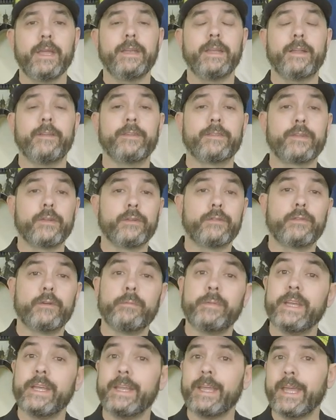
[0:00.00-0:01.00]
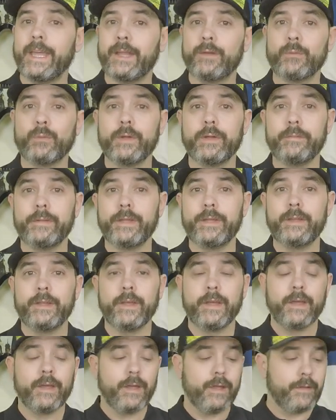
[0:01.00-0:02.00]
Now, this goes for men and women.
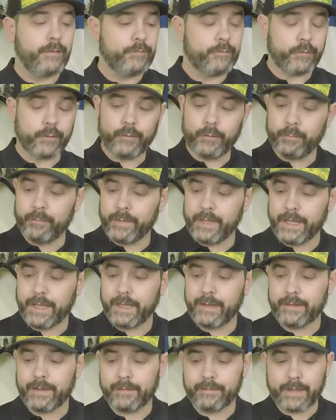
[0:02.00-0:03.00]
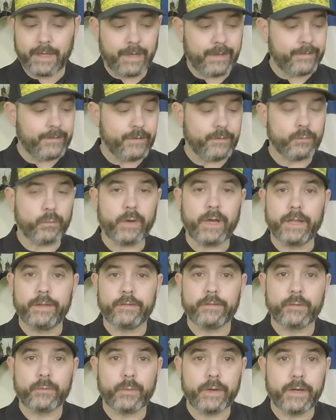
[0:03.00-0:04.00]
For the men, they've got these wide
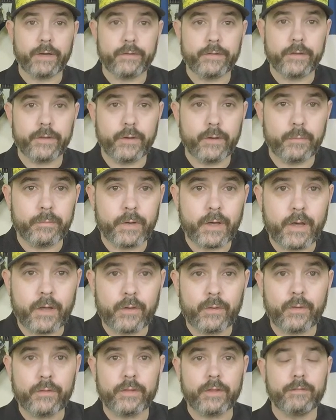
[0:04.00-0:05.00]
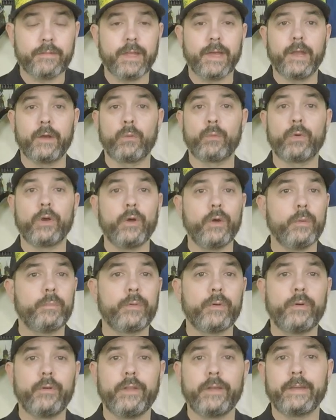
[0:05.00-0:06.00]
square toe models, they've got a
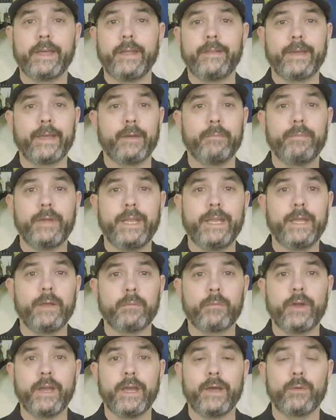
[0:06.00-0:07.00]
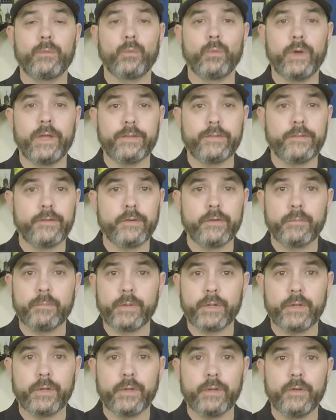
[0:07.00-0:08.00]
roper, they've got like a medium round western
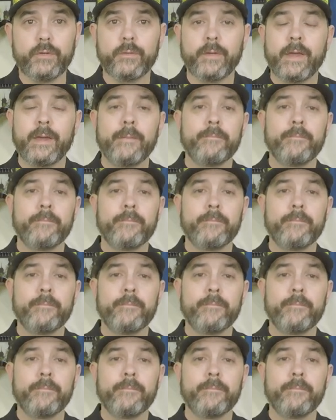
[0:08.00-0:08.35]
boot.